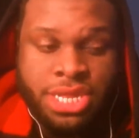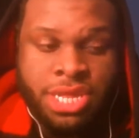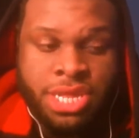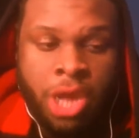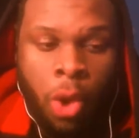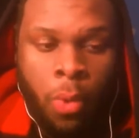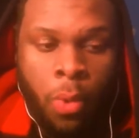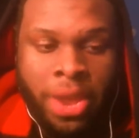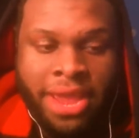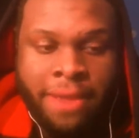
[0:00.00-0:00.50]

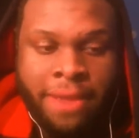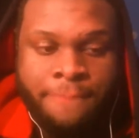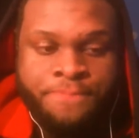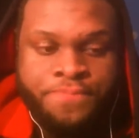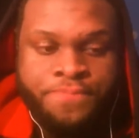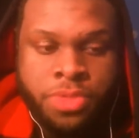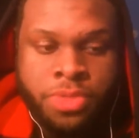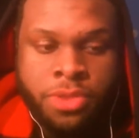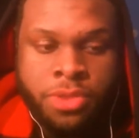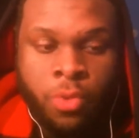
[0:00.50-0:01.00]
going,
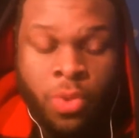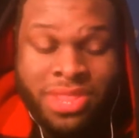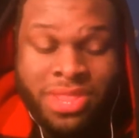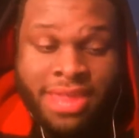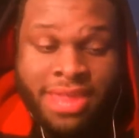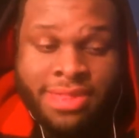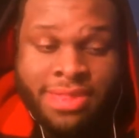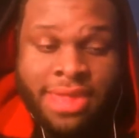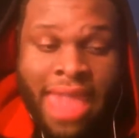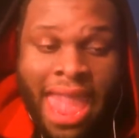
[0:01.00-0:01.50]
with
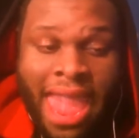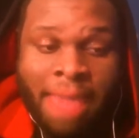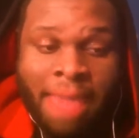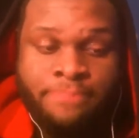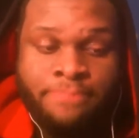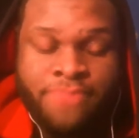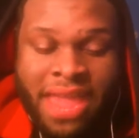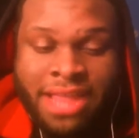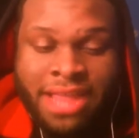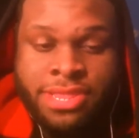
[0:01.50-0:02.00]
this
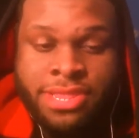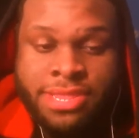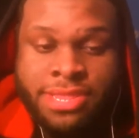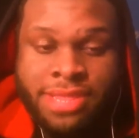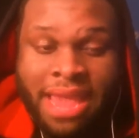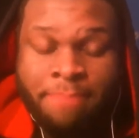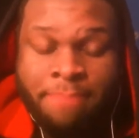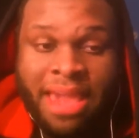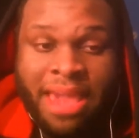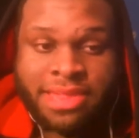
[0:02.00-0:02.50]
game,
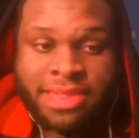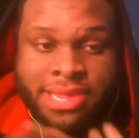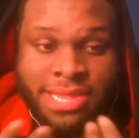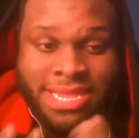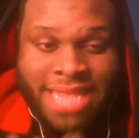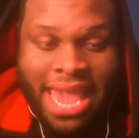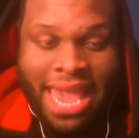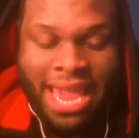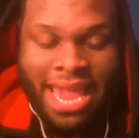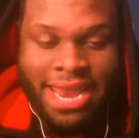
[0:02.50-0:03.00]
they
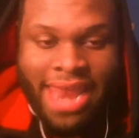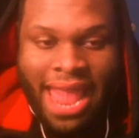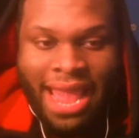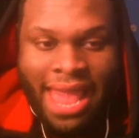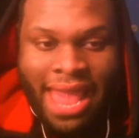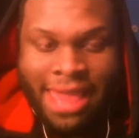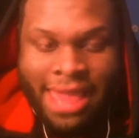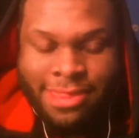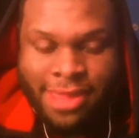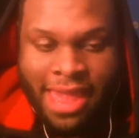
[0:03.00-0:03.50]
basically taking
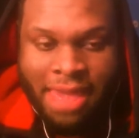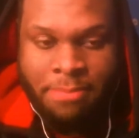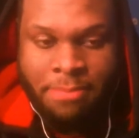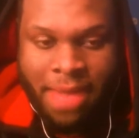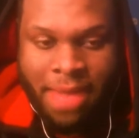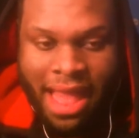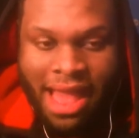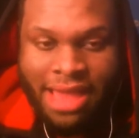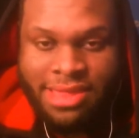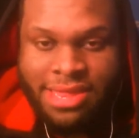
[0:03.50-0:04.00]
that same
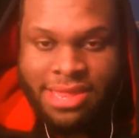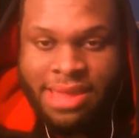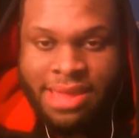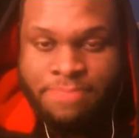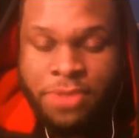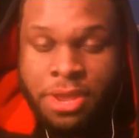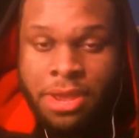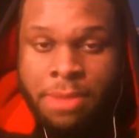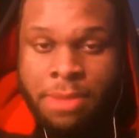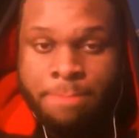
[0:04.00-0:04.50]

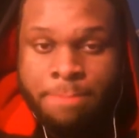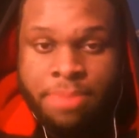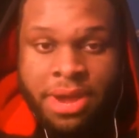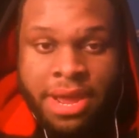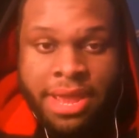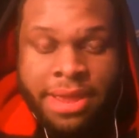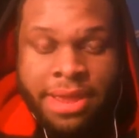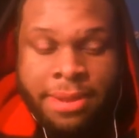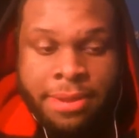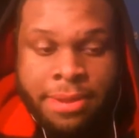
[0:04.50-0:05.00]
concept,
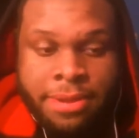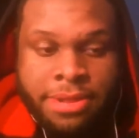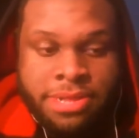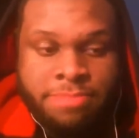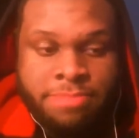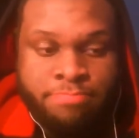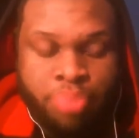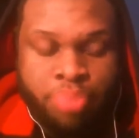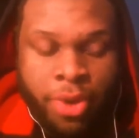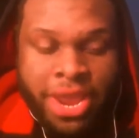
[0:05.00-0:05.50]
but
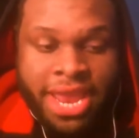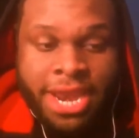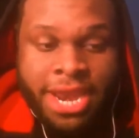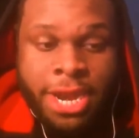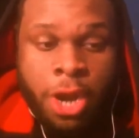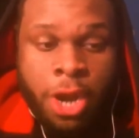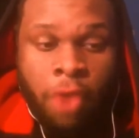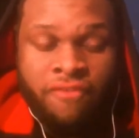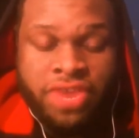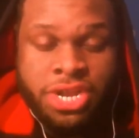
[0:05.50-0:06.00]
bringing
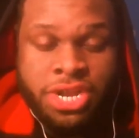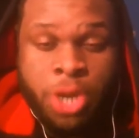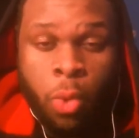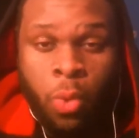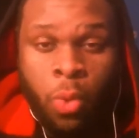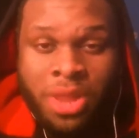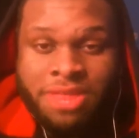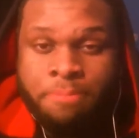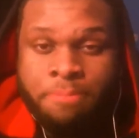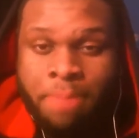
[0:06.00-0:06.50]
it over to
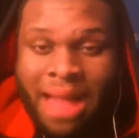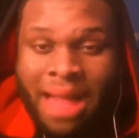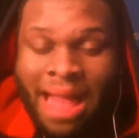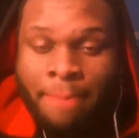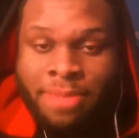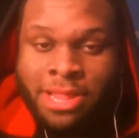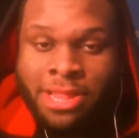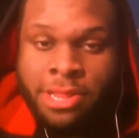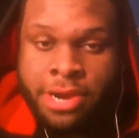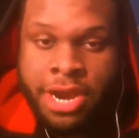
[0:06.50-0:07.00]
what's
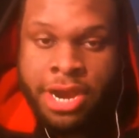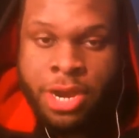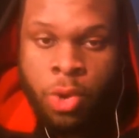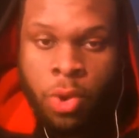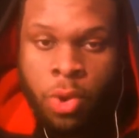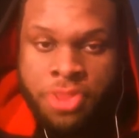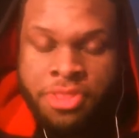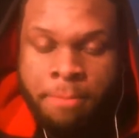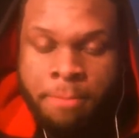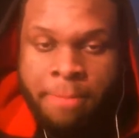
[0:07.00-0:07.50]
popular in
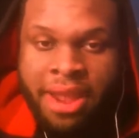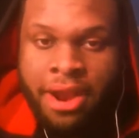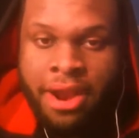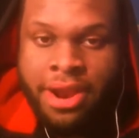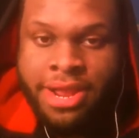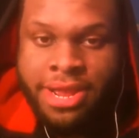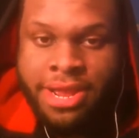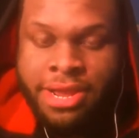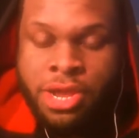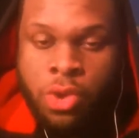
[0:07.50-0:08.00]
North
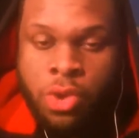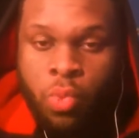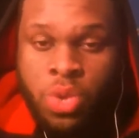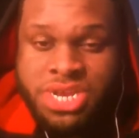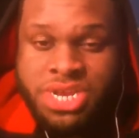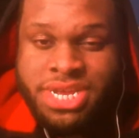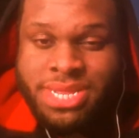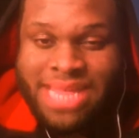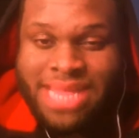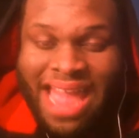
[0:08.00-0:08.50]
America,
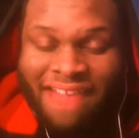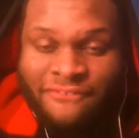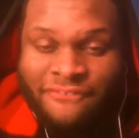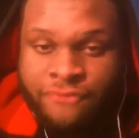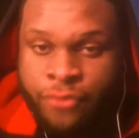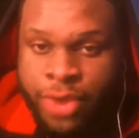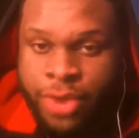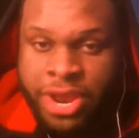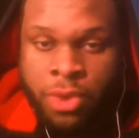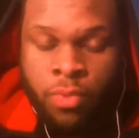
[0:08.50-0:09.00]
which is that
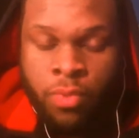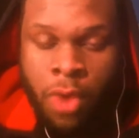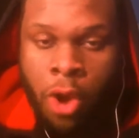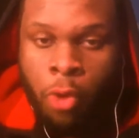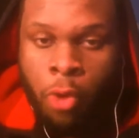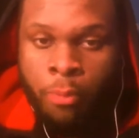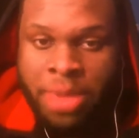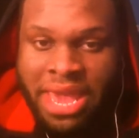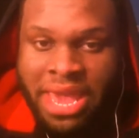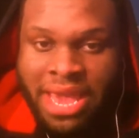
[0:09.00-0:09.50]
free
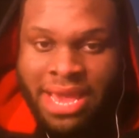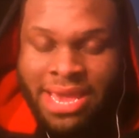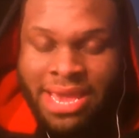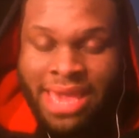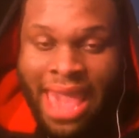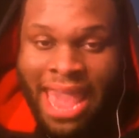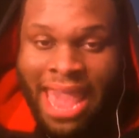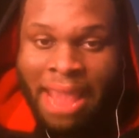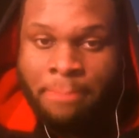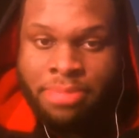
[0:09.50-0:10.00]
roaming
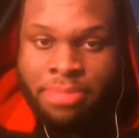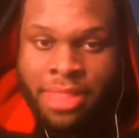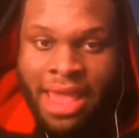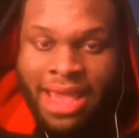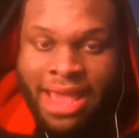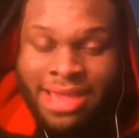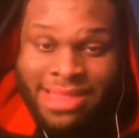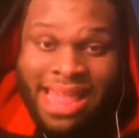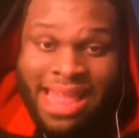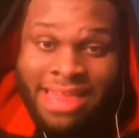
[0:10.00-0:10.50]

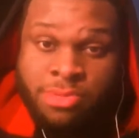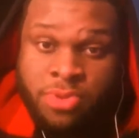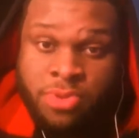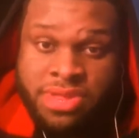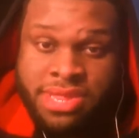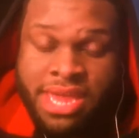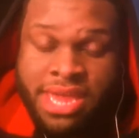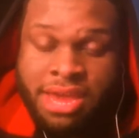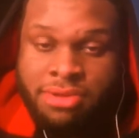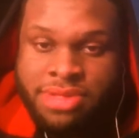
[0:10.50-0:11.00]
gameplay, because that's
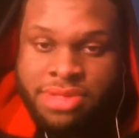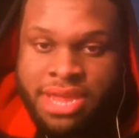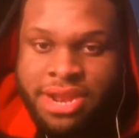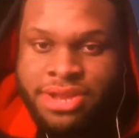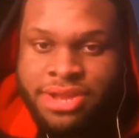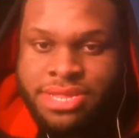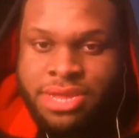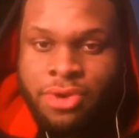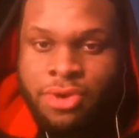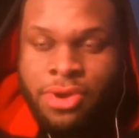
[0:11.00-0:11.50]
what sells
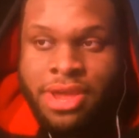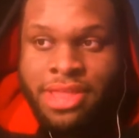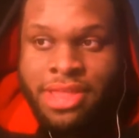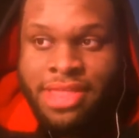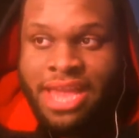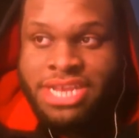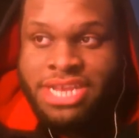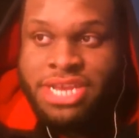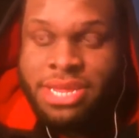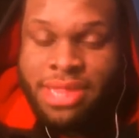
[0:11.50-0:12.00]
here. So
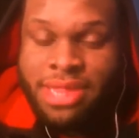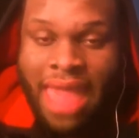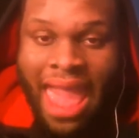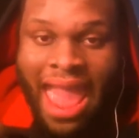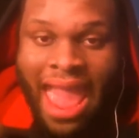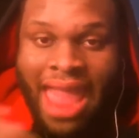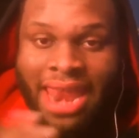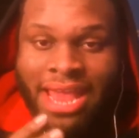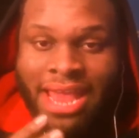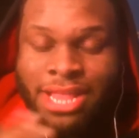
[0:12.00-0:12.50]
they just
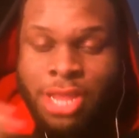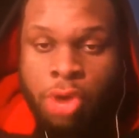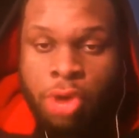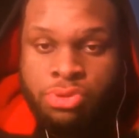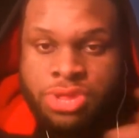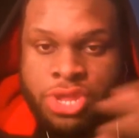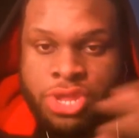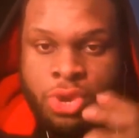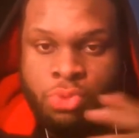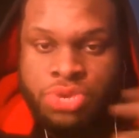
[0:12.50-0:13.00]
adding
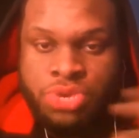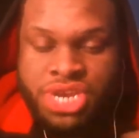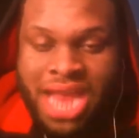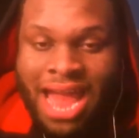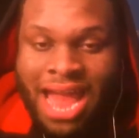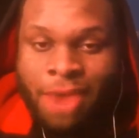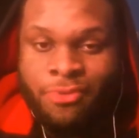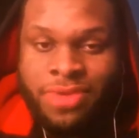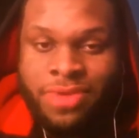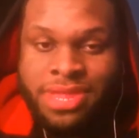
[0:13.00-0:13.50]
those two
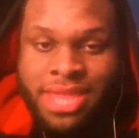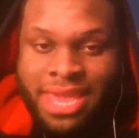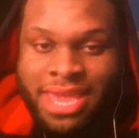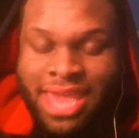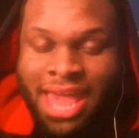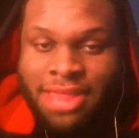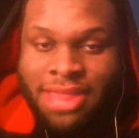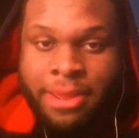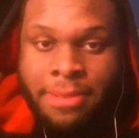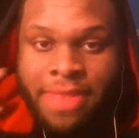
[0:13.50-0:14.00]
genres
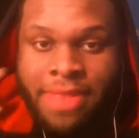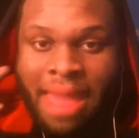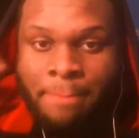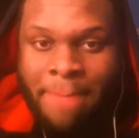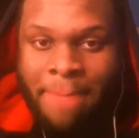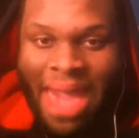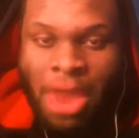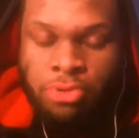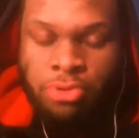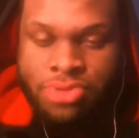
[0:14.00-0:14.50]
together, that
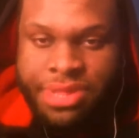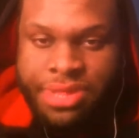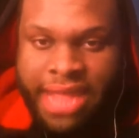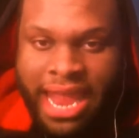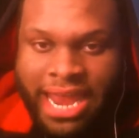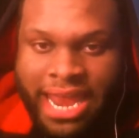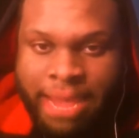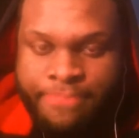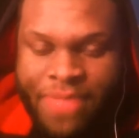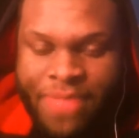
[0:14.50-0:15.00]
Battle
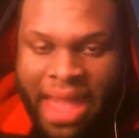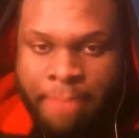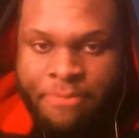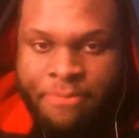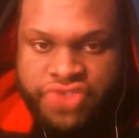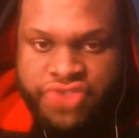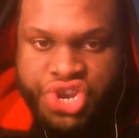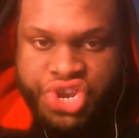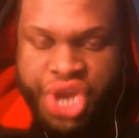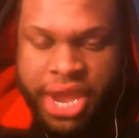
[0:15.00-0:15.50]
Stadium type
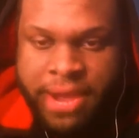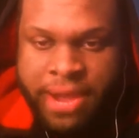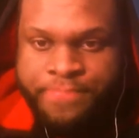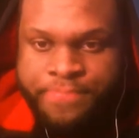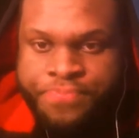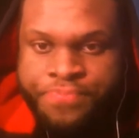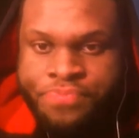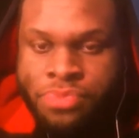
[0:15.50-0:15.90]
of shit,